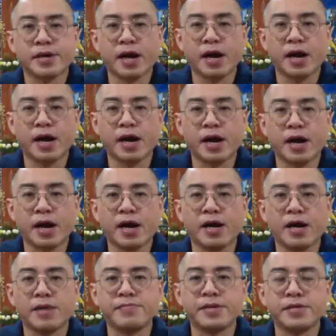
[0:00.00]

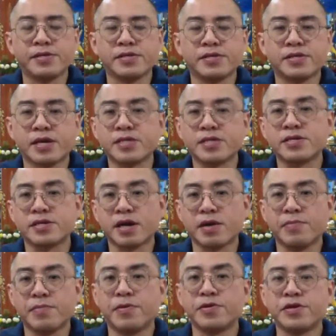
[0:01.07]
calm and settle our
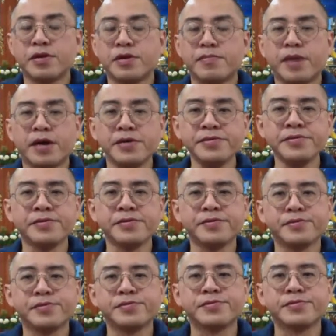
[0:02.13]
body and mind,
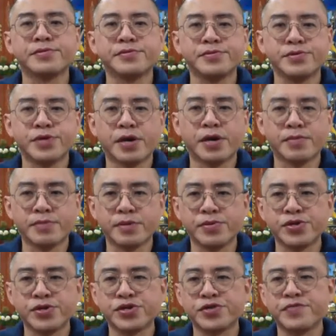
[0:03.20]
to help them
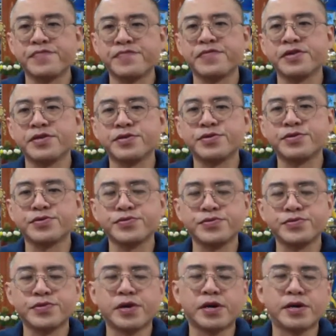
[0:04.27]
shift
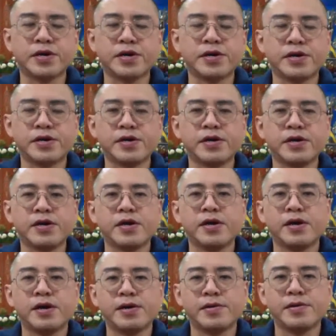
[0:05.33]
into
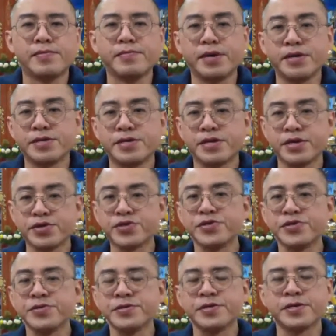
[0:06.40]

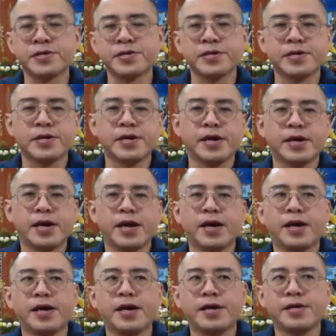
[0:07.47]
meditation.
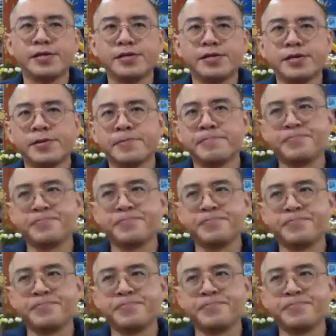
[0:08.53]
And